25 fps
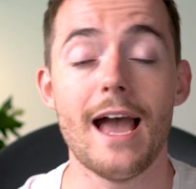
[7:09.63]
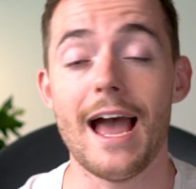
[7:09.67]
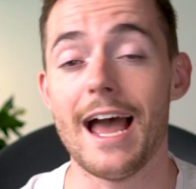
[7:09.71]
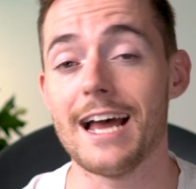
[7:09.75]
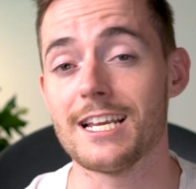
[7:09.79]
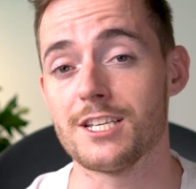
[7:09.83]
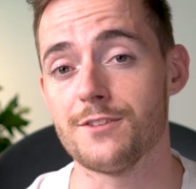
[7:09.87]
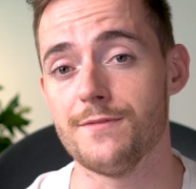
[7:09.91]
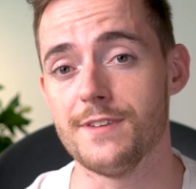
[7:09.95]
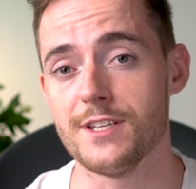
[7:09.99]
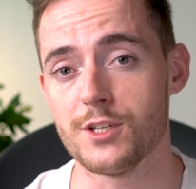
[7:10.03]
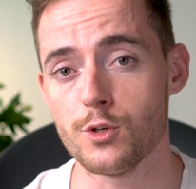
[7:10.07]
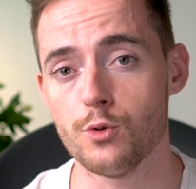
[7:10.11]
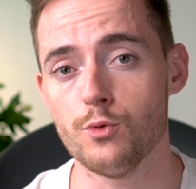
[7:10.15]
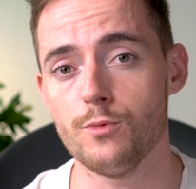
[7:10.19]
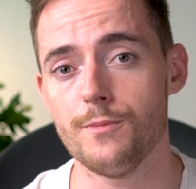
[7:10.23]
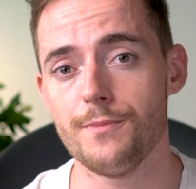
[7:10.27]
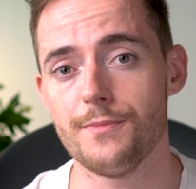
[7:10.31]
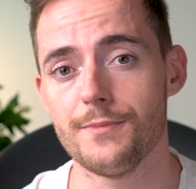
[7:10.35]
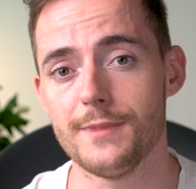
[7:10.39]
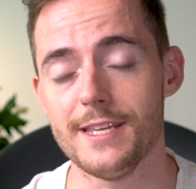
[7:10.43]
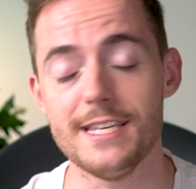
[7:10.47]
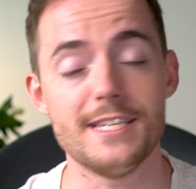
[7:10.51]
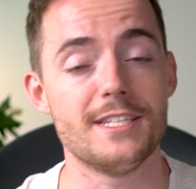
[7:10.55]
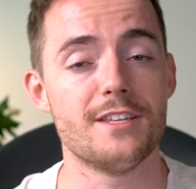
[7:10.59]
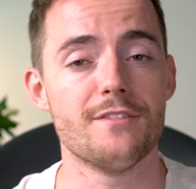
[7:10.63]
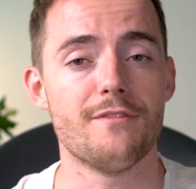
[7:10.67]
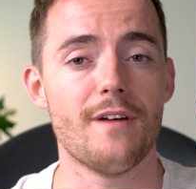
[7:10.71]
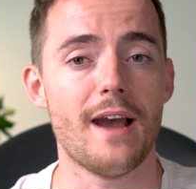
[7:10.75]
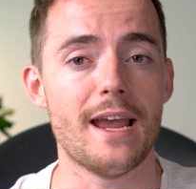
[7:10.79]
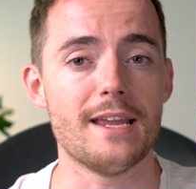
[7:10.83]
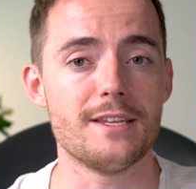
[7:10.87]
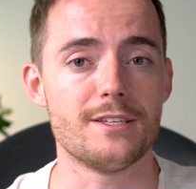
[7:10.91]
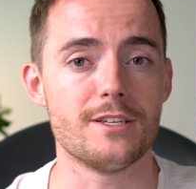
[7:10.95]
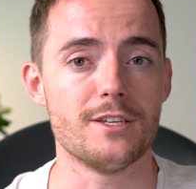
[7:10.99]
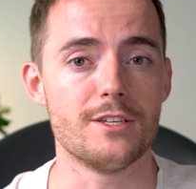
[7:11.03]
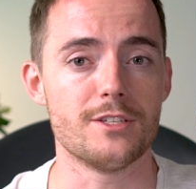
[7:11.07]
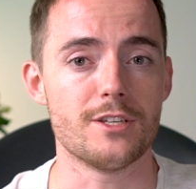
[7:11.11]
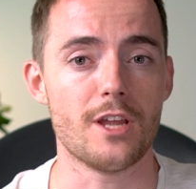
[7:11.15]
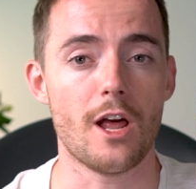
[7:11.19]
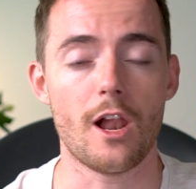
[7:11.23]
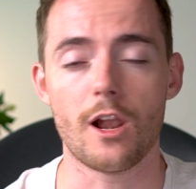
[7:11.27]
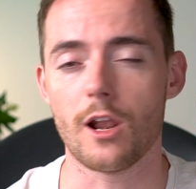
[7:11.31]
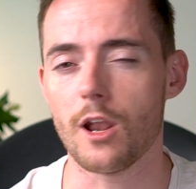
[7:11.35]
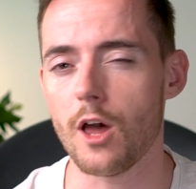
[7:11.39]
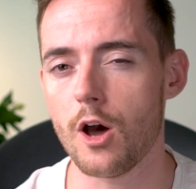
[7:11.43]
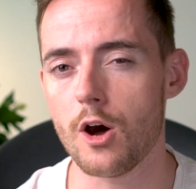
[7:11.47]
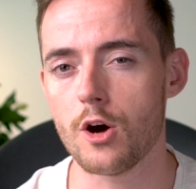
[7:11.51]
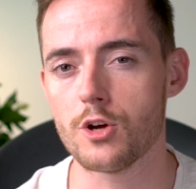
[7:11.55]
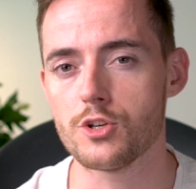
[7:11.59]
As a result, these devices
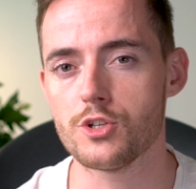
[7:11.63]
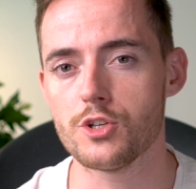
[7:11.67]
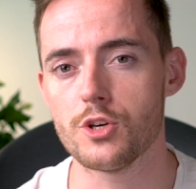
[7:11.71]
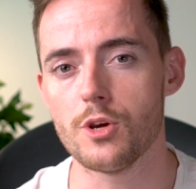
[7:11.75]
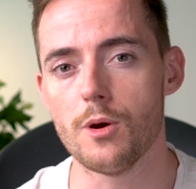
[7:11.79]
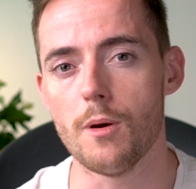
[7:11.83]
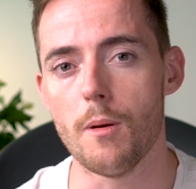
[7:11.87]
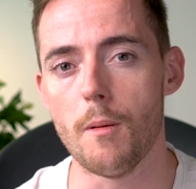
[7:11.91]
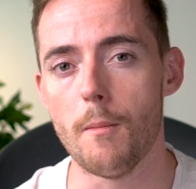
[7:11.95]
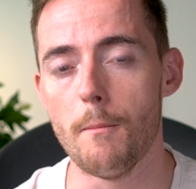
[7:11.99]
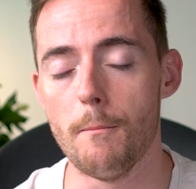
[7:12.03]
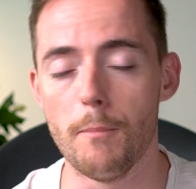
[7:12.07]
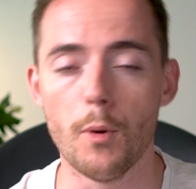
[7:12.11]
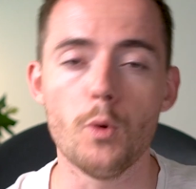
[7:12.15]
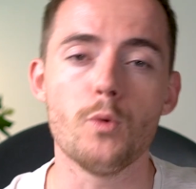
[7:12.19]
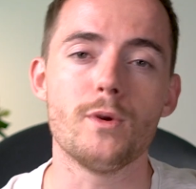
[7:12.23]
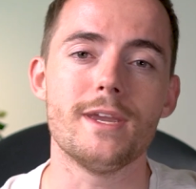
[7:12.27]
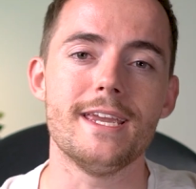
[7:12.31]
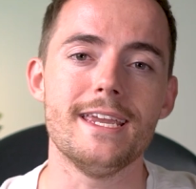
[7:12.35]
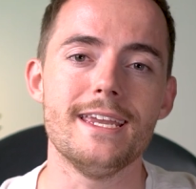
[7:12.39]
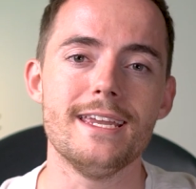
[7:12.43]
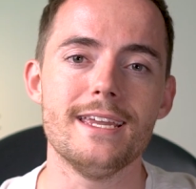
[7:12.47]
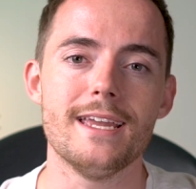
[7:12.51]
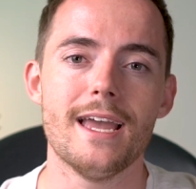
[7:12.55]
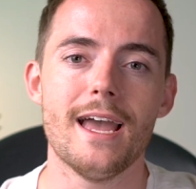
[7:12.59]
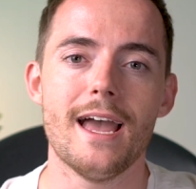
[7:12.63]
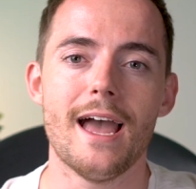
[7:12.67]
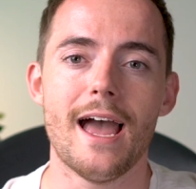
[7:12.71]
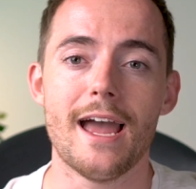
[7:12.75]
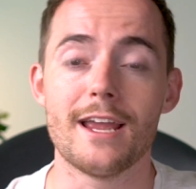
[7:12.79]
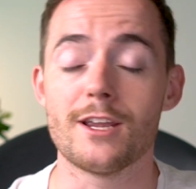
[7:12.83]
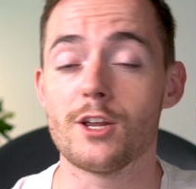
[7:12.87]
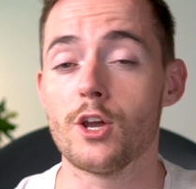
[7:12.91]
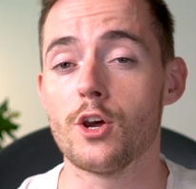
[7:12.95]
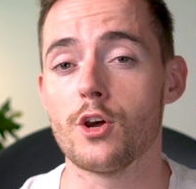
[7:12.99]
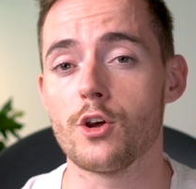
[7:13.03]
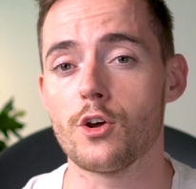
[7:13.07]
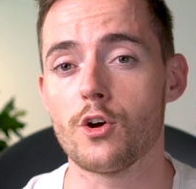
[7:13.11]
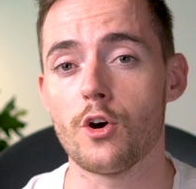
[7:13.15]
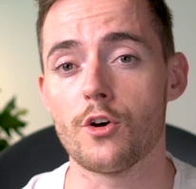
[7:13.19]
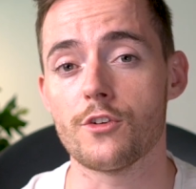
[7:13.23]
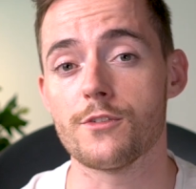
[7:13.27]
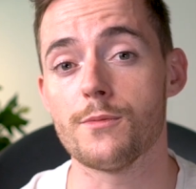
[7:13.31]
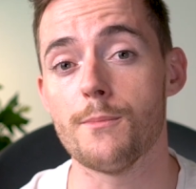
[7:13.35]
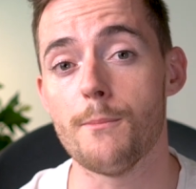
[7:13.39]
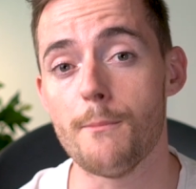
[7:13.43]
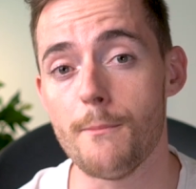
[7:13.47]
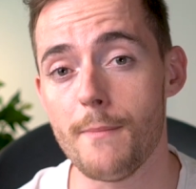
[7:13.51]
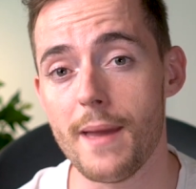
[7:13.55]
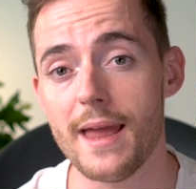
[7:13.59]
are large, bulky, and can
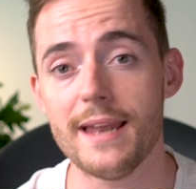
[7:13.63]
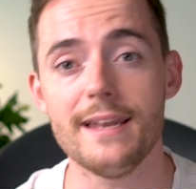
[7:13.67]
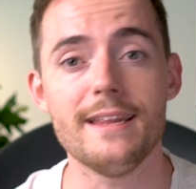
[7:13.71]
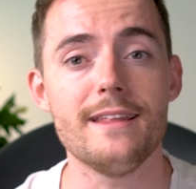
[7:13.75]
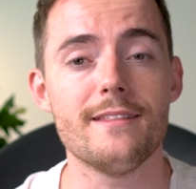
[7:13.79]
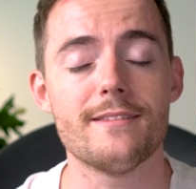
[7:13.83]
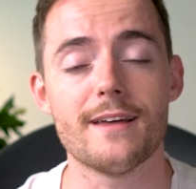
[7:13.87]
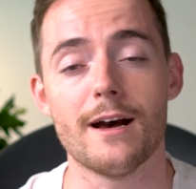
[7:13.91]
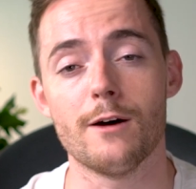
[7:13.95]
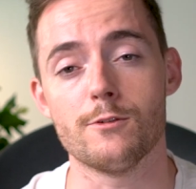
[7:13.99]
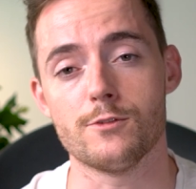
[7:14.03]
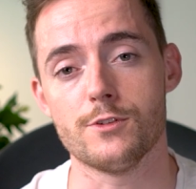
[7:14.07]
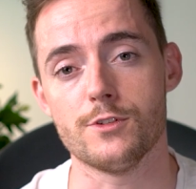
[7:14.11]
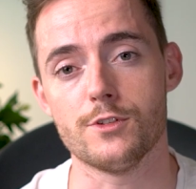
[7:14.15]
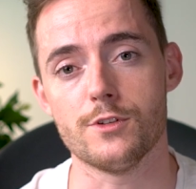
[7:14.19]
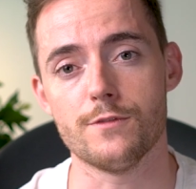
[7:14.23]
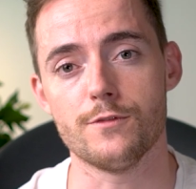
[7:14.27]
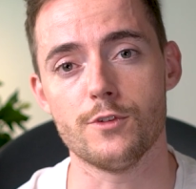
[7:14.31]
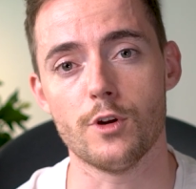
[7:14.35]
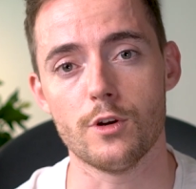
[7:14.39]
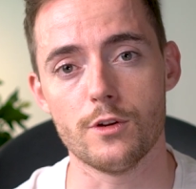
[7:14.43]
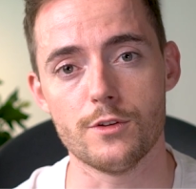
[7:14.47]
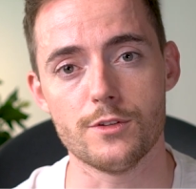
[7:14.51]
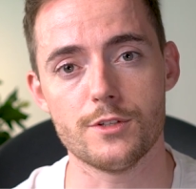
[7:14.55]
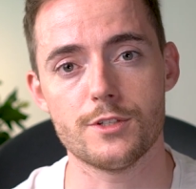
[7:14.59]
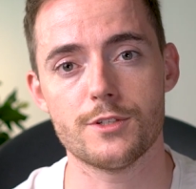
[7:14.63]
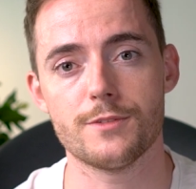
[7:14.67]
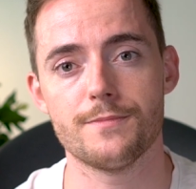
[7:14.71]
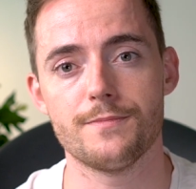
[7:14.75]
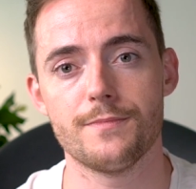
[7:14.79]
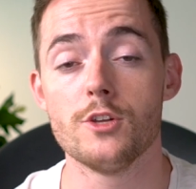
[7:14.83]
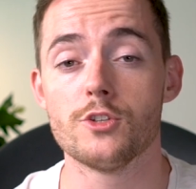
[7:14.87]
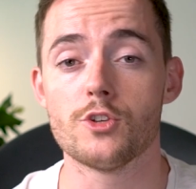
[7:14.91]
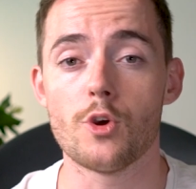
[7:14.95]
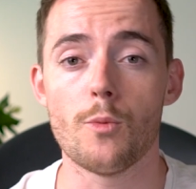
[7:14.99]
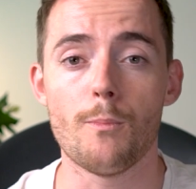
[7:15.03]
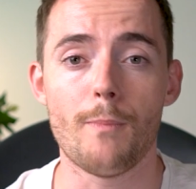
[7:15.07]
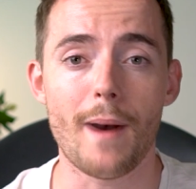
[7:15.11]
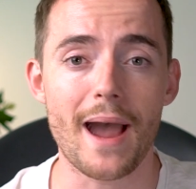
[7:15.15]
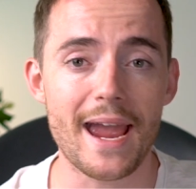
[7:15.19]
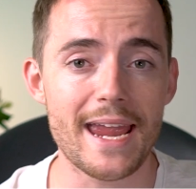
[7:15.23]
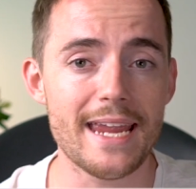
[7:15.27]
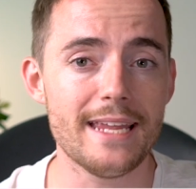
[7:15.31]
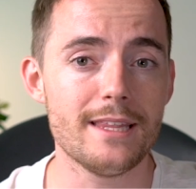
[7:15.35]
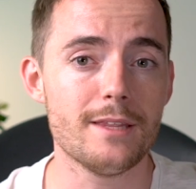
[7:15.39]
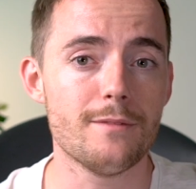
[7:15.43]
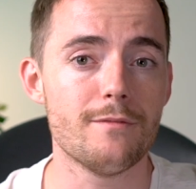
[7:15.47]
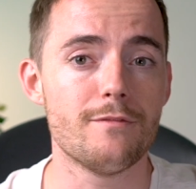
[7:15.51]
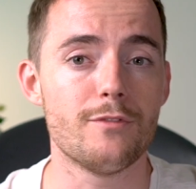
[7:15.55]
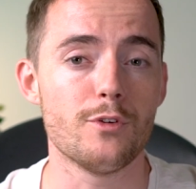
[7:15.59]
cost many thousands of dollars. So
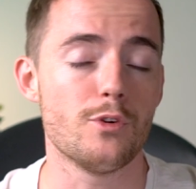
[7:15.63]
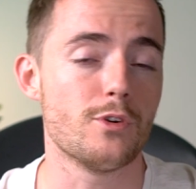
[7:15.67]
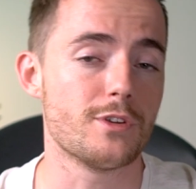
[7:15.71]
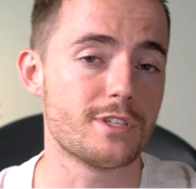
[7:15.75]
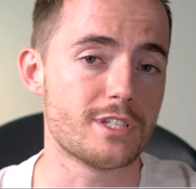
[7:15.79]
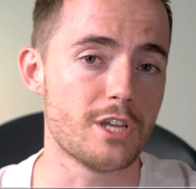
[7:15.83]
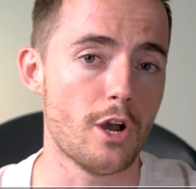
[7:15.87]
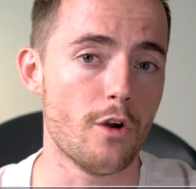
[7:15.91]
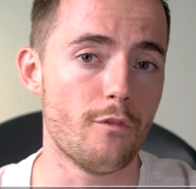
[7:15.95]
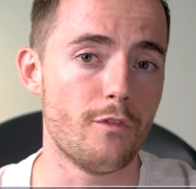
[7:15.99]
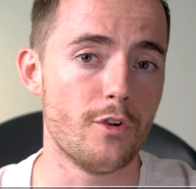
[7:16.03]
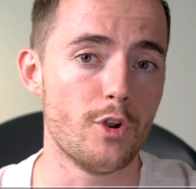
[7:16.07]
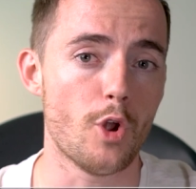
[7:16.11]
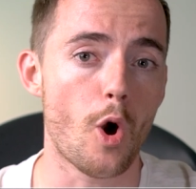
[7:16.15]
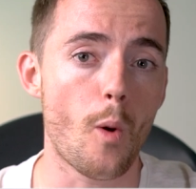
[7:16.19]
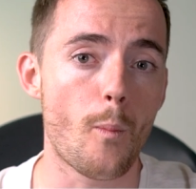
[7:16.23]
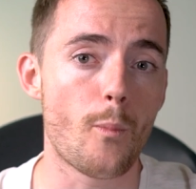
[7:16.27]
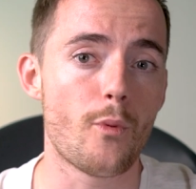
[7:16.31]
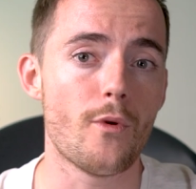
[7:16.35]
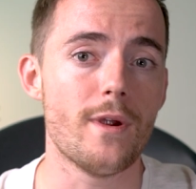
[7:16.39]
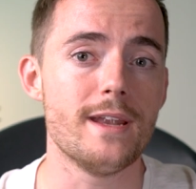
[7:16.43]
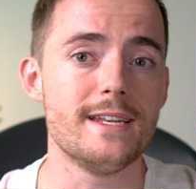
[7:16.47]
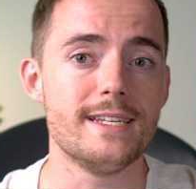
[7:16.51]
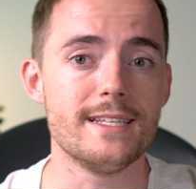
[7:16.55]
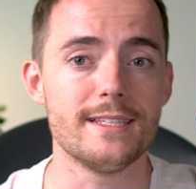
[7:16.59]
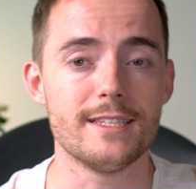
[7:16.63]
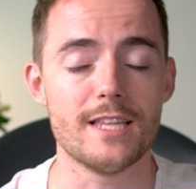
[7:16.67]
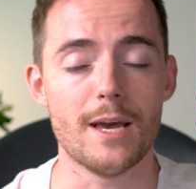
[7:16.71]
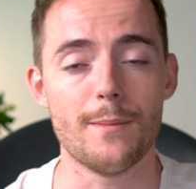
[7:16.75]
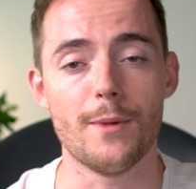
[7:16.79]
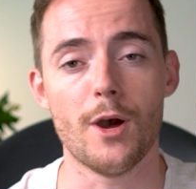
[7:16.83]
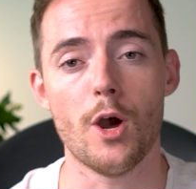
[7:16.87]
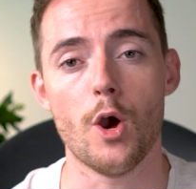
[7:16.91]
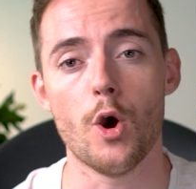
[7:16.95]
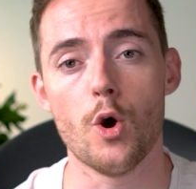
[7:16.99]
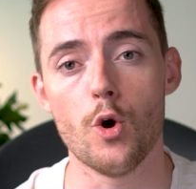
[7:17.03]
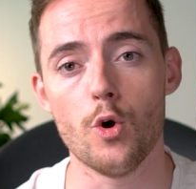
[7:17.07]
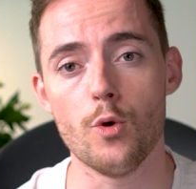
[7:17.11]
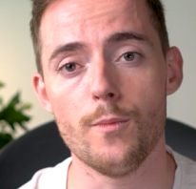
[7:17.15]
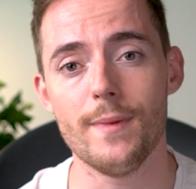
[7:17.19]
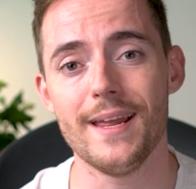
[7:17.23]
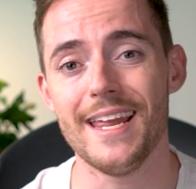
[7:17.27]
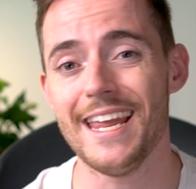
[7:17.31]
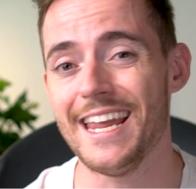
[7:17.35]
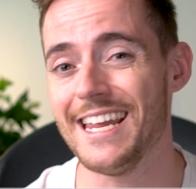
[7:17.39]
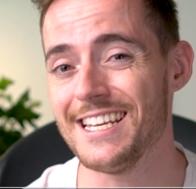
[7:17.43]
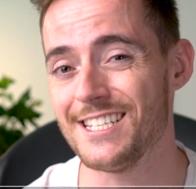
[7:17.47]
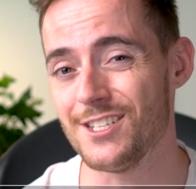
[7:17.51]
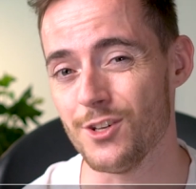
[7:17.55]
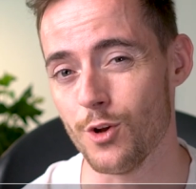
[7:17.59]
buying them for yourself and operating them at home
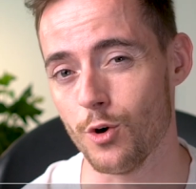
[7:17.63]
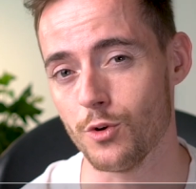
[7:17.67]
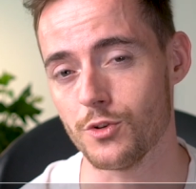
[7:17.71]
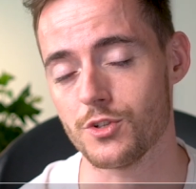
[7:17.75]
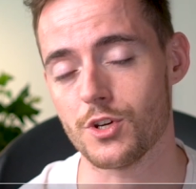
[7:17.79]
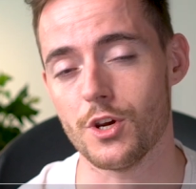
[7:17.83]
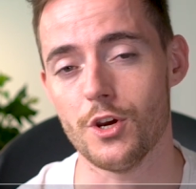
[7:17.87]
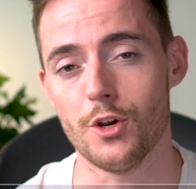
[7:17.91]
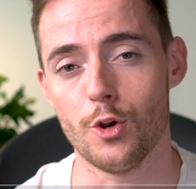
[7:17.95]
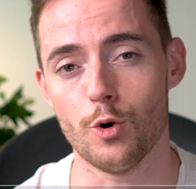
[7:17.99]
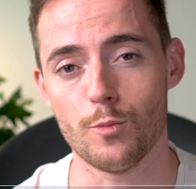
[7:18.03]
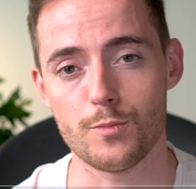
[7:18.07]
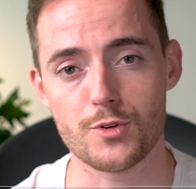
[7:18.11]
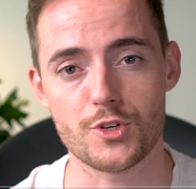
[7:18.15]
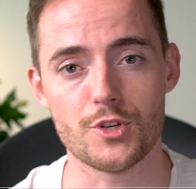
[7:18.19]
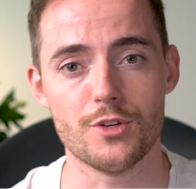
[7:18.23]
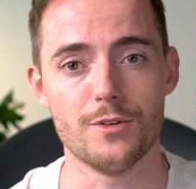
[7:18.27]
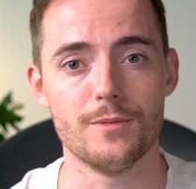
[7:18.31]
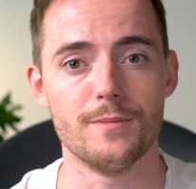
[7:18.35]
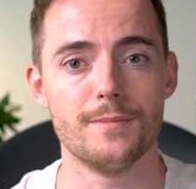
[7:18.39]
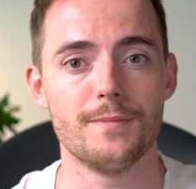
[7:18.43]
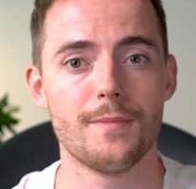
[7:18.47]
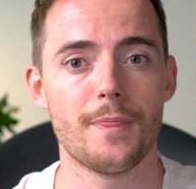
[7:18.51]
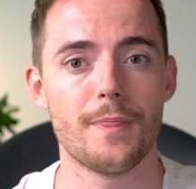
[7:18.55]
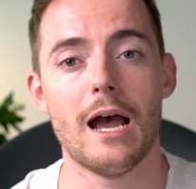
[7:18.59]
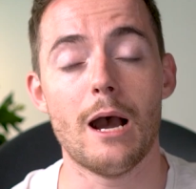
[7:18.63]
is not an option.